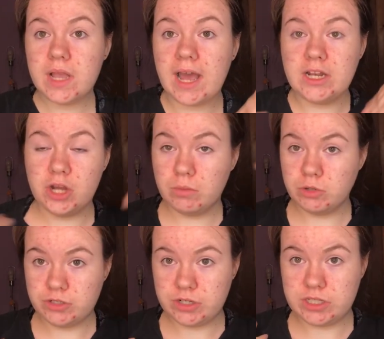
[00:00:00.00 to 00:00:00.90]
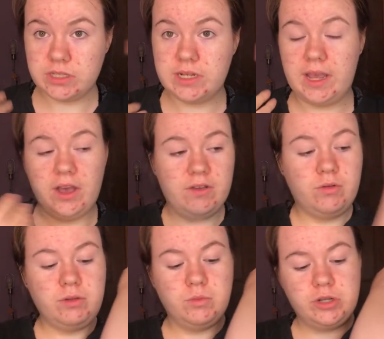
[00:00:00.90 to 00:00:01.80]
and not moisturise on the day. I
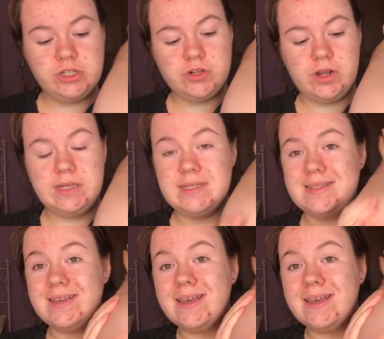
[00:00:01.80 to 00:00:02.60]
only moisturised